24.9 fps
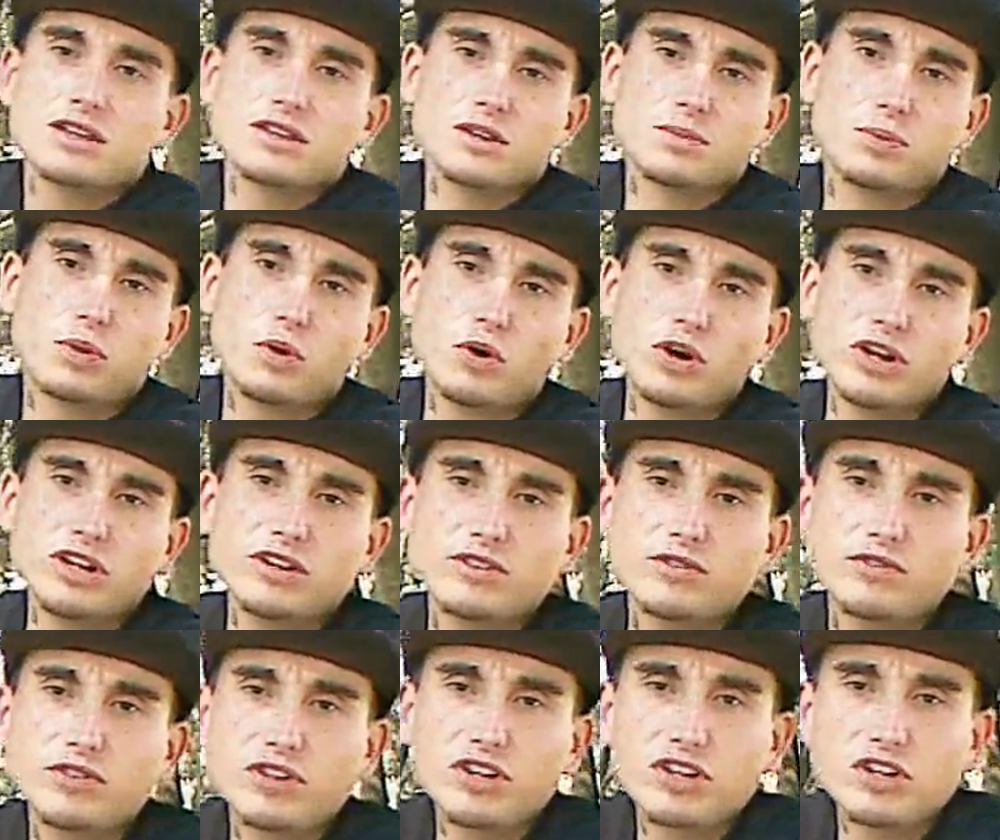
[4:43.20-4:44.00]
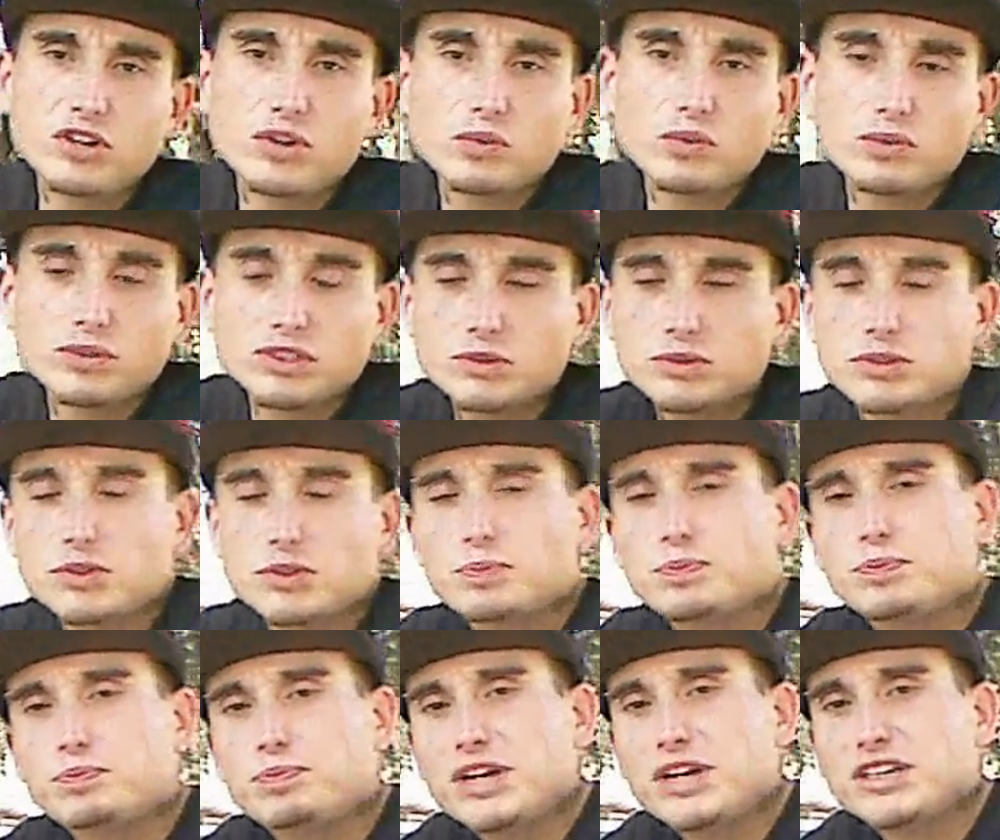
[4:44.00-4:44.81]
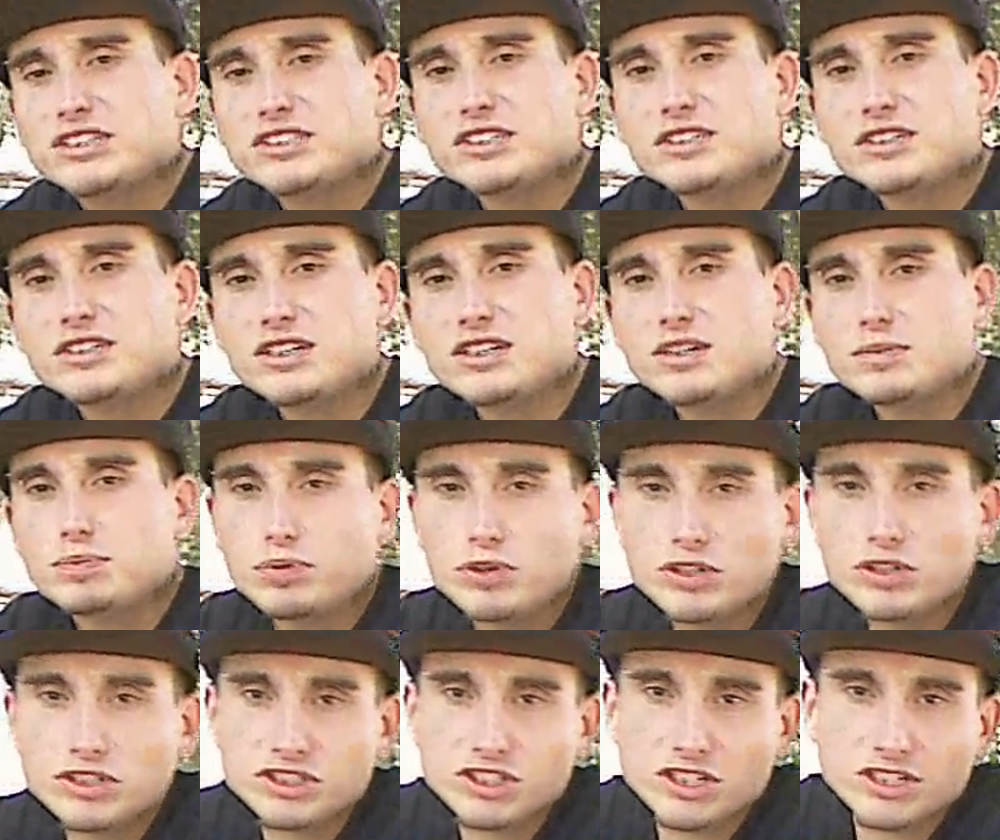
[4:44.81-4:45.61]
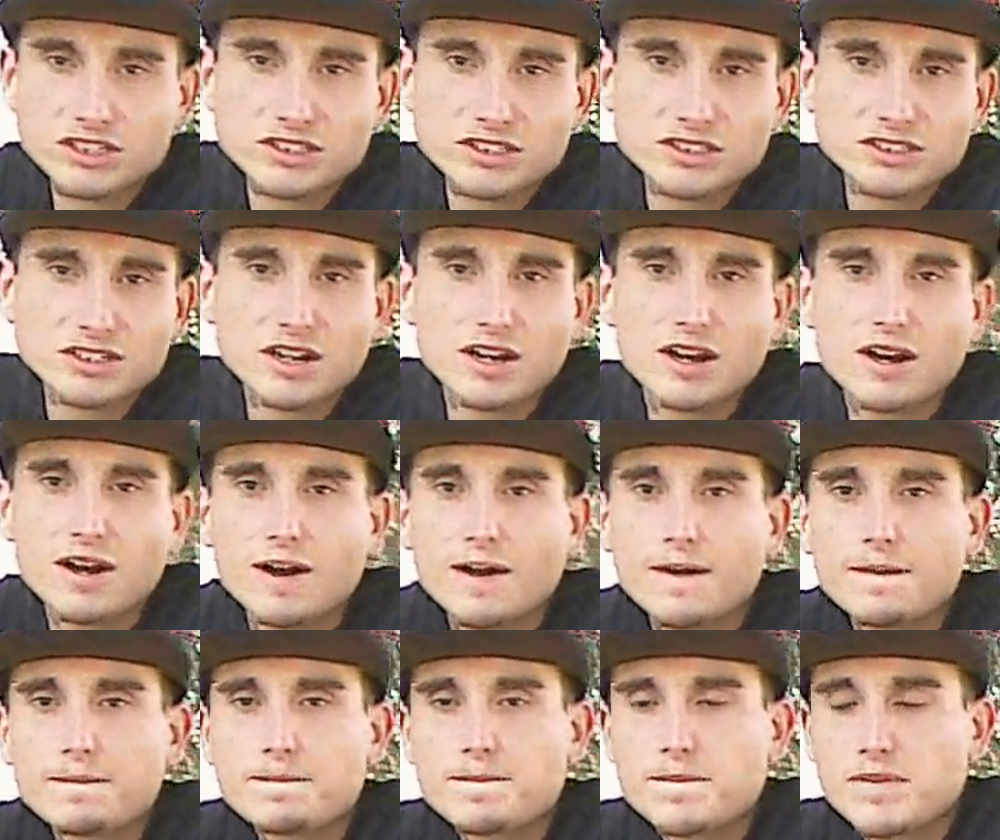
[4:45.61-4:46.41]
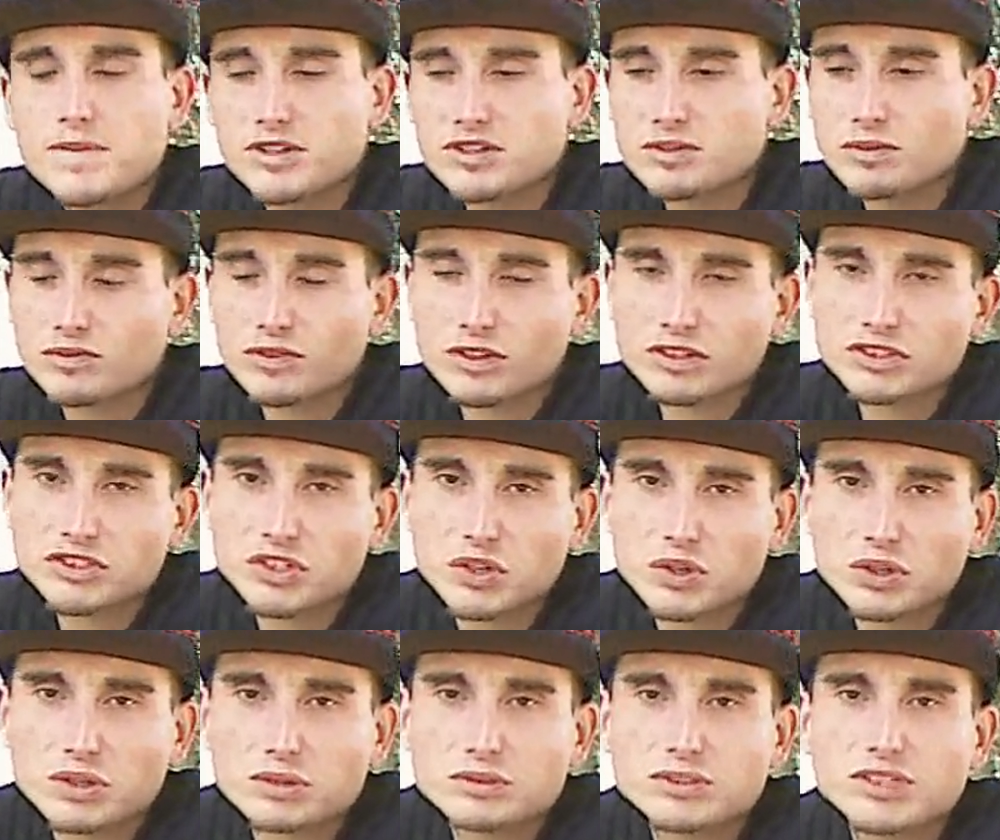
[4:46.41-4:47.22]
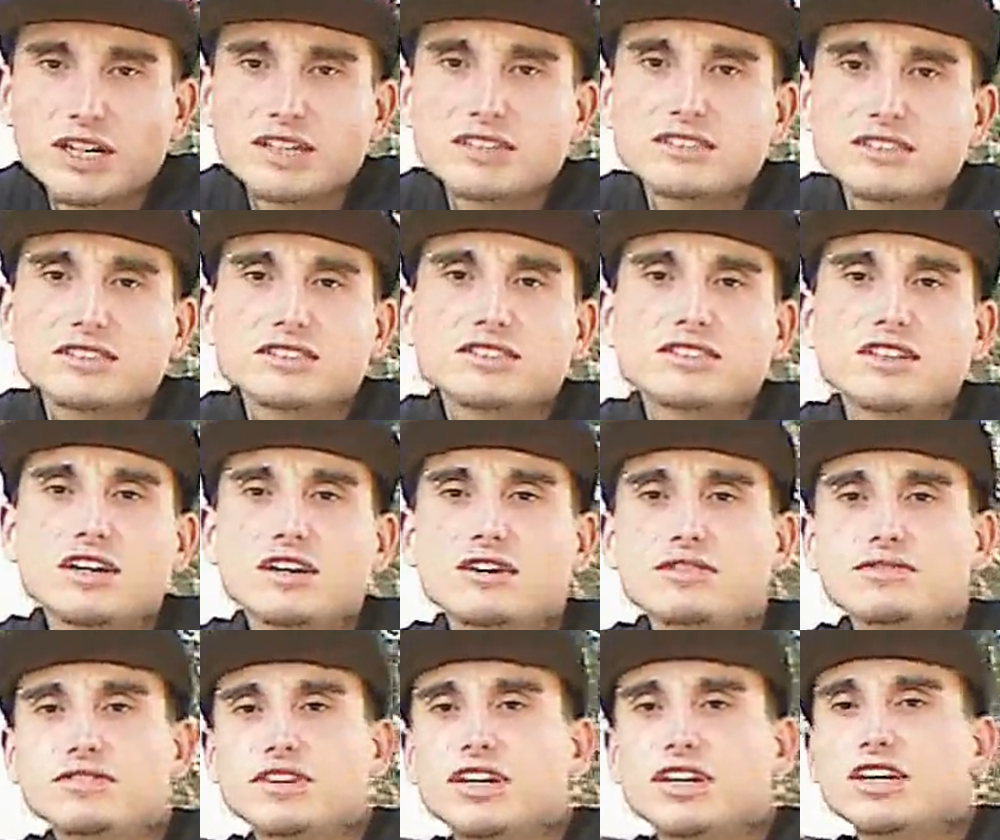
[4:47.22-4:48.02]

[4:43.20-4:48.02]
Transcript: point of the video was to basically push us some of our solo sites and stuff.